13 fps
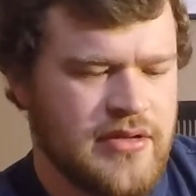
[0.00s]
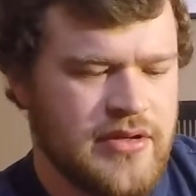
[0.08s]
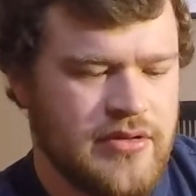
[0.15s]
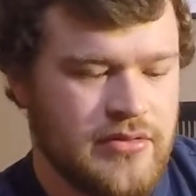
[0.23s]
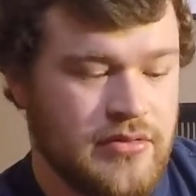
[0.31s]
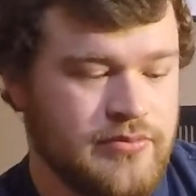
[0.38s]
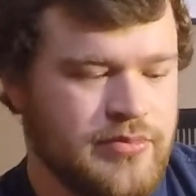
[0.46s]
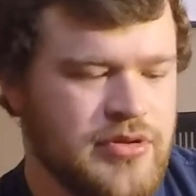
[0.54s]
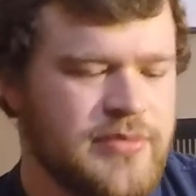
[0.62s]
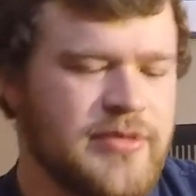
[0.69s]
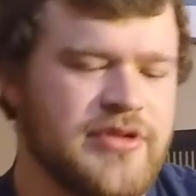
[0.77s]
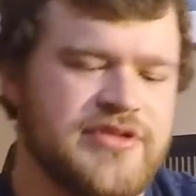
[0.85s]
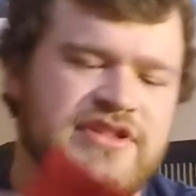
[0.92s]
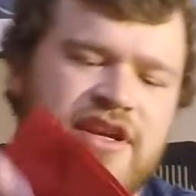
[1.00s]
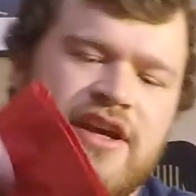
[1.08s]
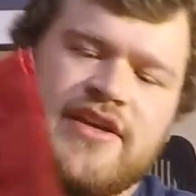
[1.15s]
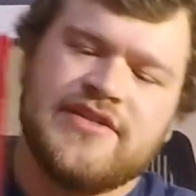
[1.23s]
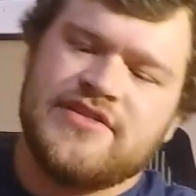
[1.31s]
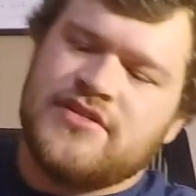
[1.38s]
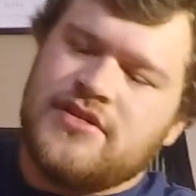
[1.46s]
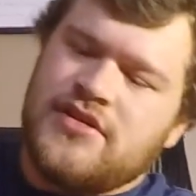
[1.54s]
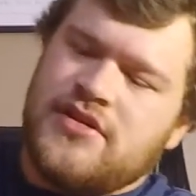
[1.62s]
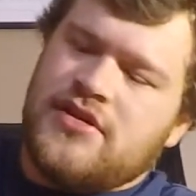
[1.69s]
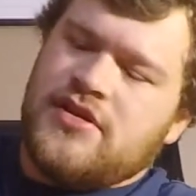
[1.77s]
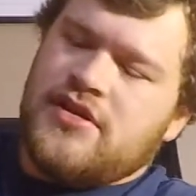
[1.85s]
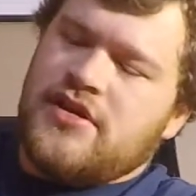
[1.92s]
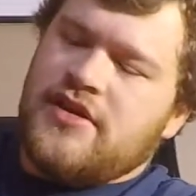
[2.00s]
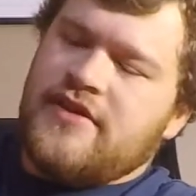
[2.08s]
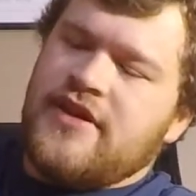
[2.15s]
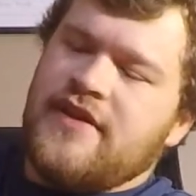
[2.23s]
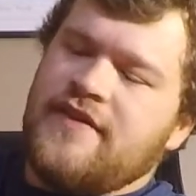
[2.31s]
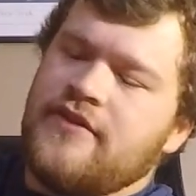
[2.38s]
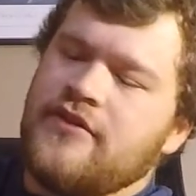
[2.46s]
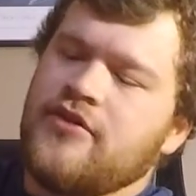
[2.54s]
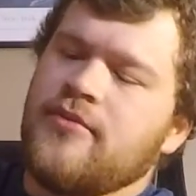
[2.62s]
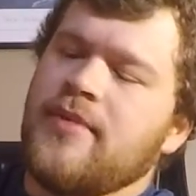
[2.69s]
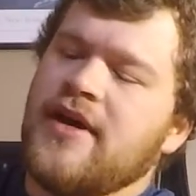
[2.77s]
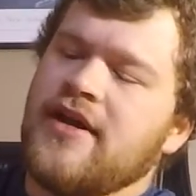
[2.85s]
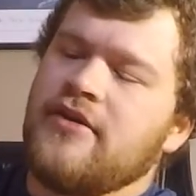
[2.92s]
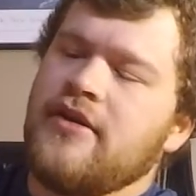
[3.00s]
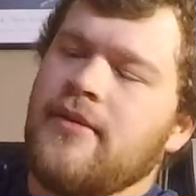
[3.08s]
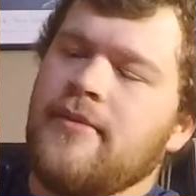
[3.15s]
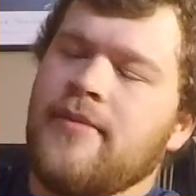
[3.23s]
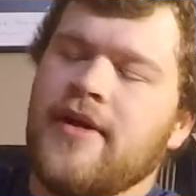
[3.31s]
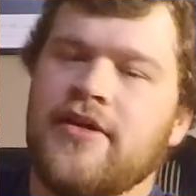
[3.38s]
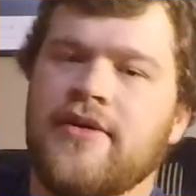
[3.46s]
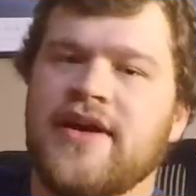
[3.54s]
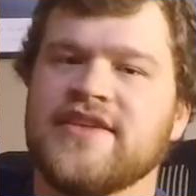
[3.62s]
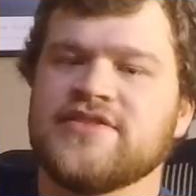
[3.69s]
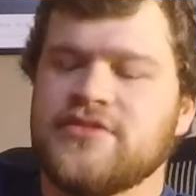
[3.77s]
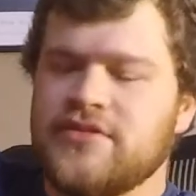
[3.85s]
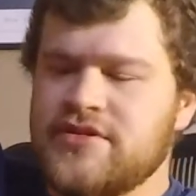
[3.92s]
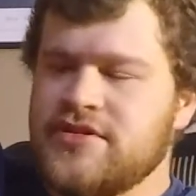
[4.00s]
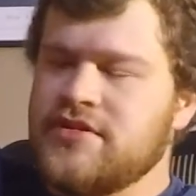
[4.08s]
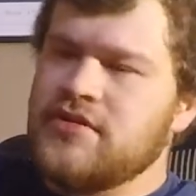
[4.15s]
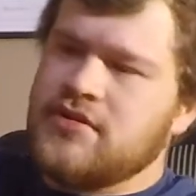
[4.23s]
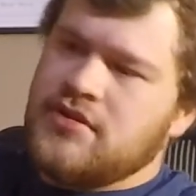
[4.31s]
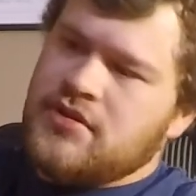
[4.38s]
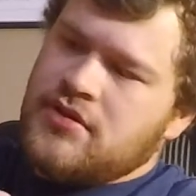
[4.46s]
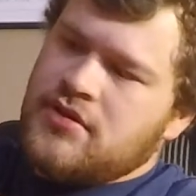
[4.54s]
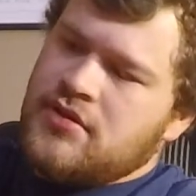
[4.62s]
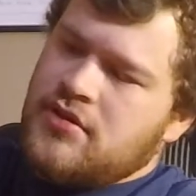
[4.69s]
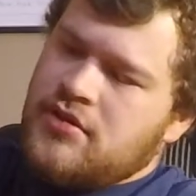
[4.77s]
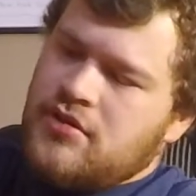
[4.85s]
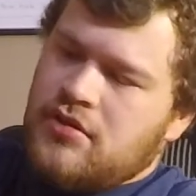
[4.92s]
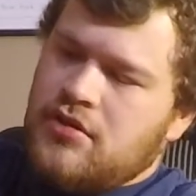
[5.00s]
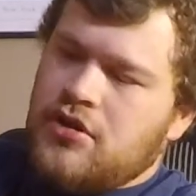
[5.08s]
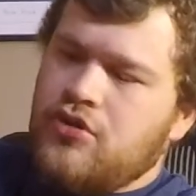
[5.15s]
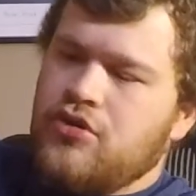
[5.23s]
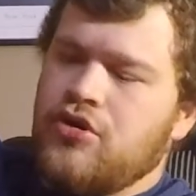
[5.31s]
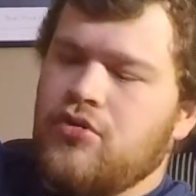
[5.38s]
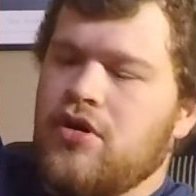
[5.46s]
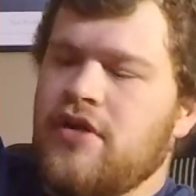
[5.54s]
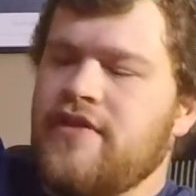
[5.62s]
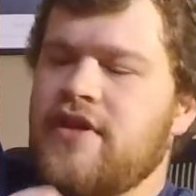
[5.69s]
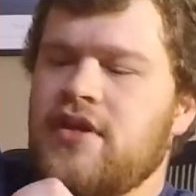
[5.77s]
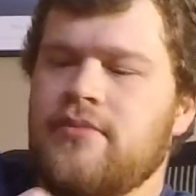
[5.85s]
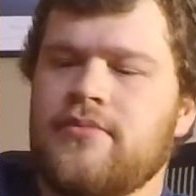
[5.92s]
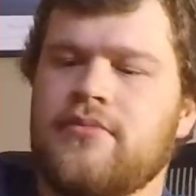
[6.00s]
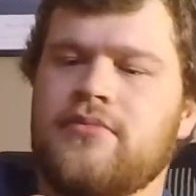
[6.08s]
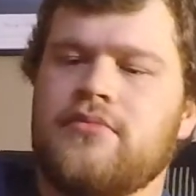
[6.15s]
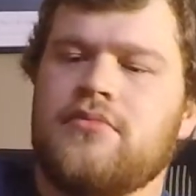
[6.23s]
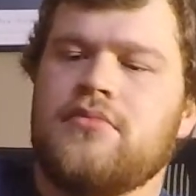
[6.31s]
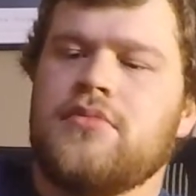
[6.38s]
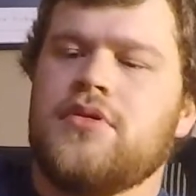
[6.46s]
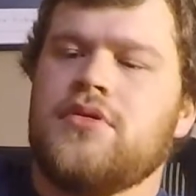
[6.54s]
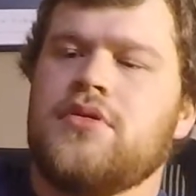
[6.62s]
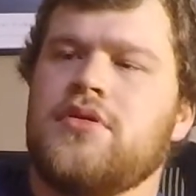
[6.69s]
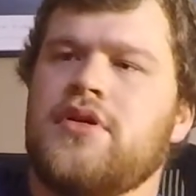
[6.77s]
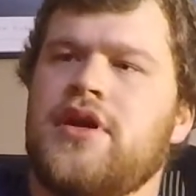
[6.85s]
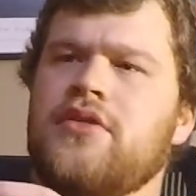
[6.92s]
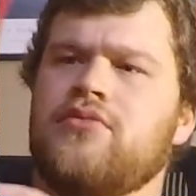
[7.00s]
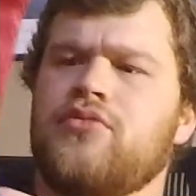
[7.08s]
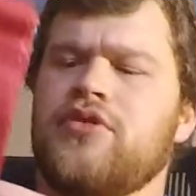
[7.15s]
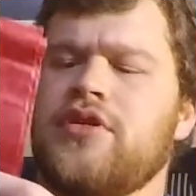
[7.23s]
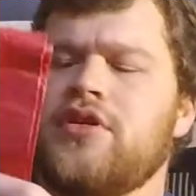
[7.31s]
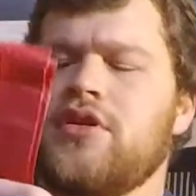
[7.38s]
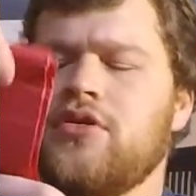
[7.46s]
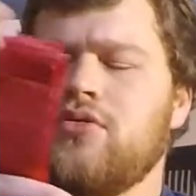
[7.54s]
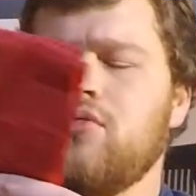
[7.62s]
a pretty good size. They got the little biohazard logo on them. I don't really know